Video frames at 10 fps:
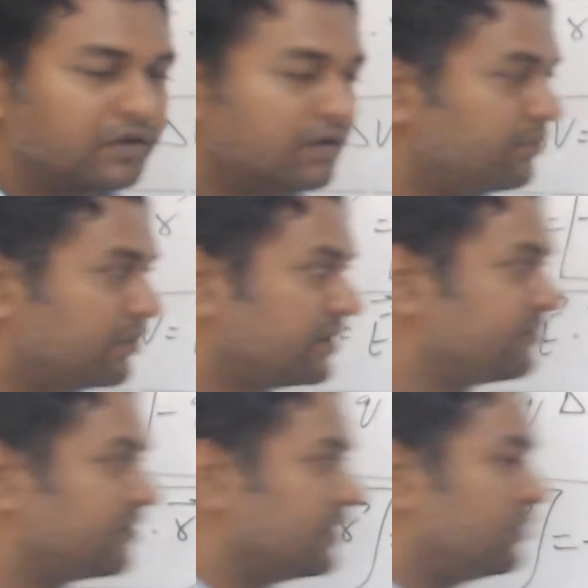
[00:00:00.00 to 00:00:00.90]
But if
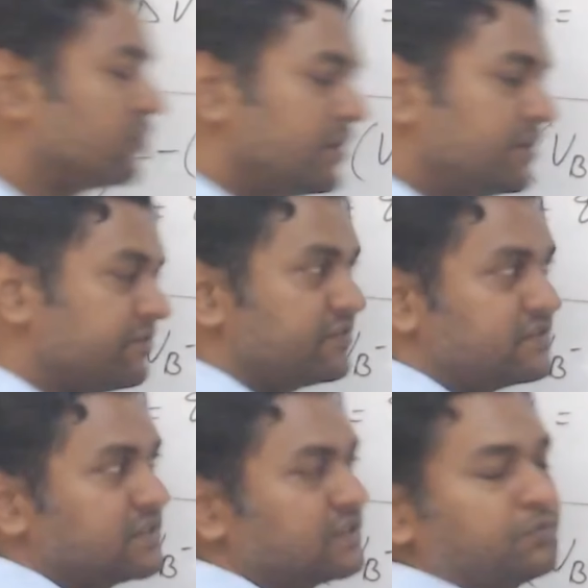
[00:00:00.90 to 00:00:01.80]
I look at the
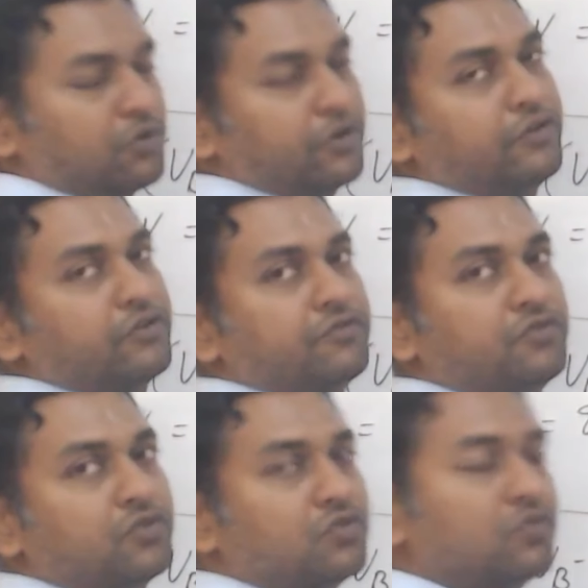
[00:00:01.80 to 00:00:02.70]
physics point of
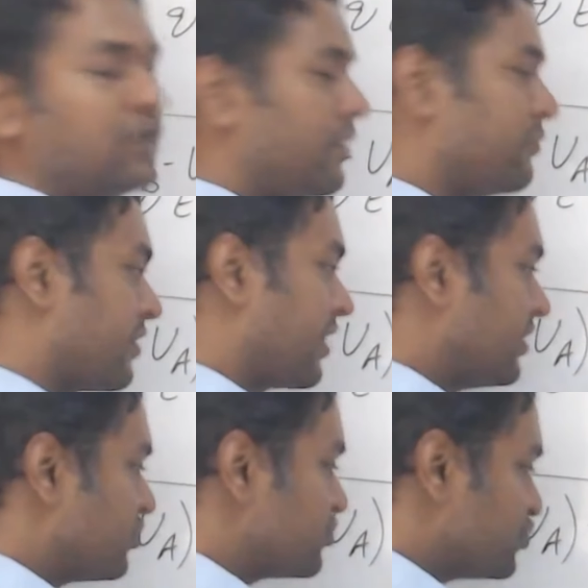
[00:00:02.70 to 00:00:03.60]
view, I am trying
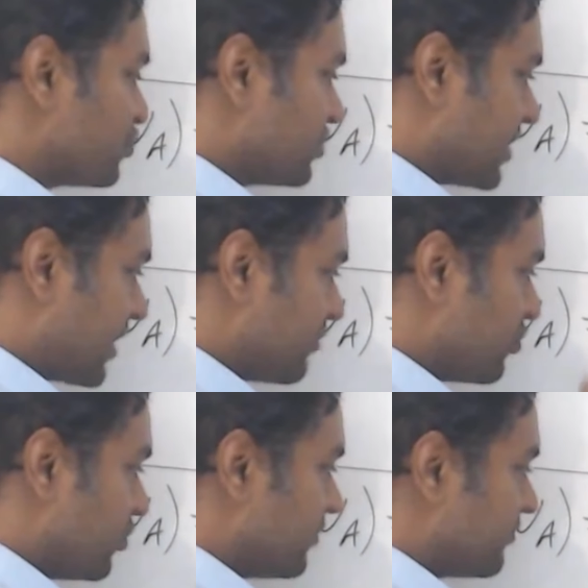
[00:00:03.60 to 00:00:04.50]
to show that I am
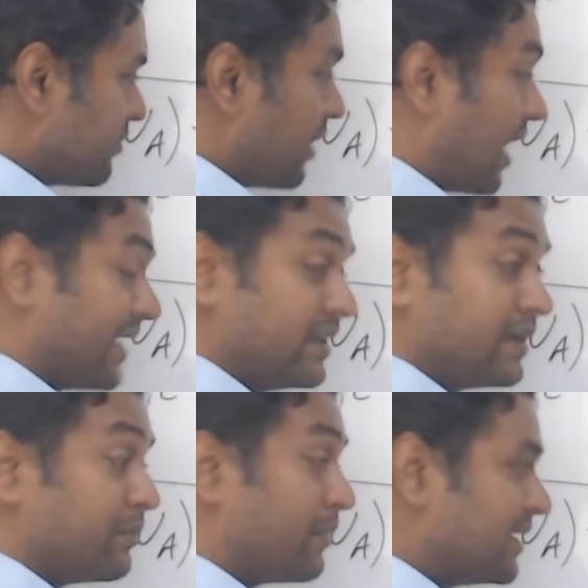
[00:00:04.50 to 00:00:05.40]
going from higher
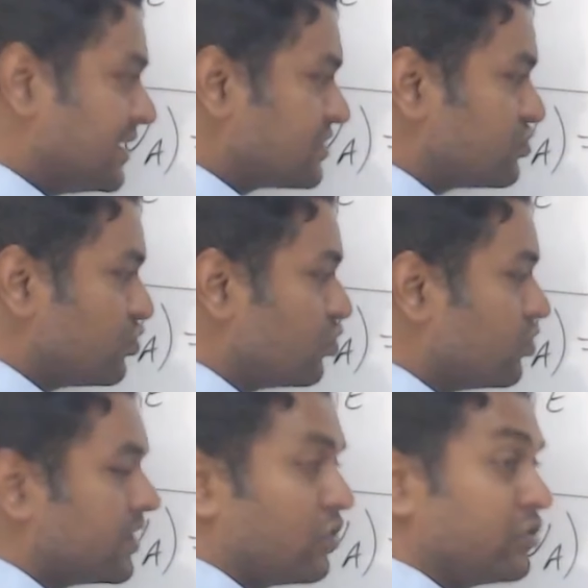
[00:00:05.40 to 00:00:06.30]
minus
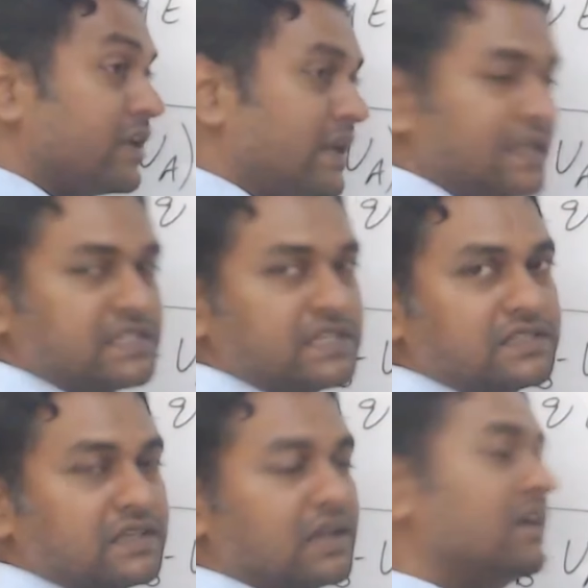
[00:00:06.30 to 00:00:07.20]
lower on the LHS
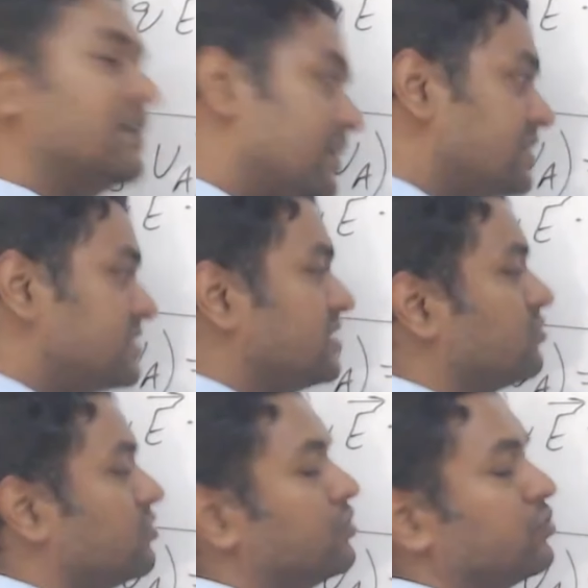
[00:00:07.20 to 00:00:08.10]
is
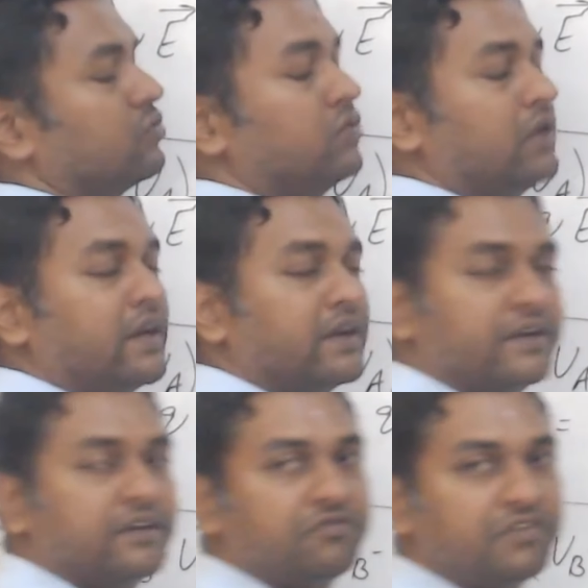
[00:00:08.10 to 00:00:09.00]
equal to
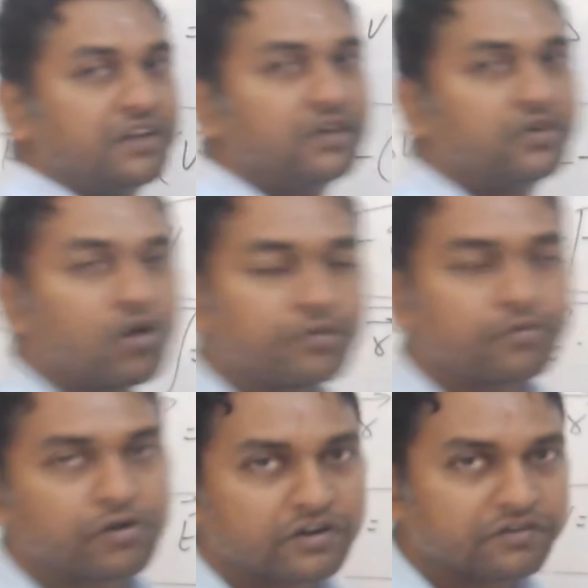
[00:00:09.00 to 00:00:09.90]
electric field dot
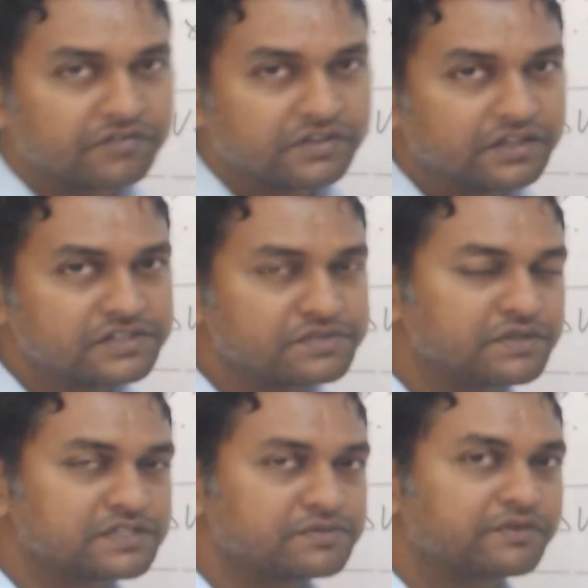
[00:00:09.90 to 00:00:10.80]
product with the
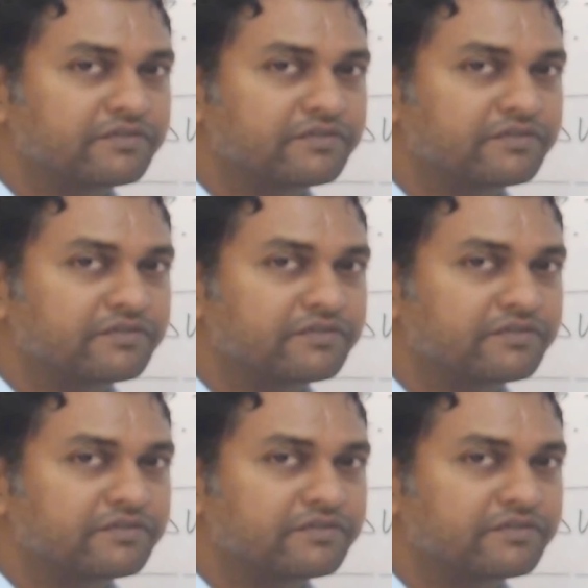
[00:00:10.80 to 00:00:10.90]
displacement.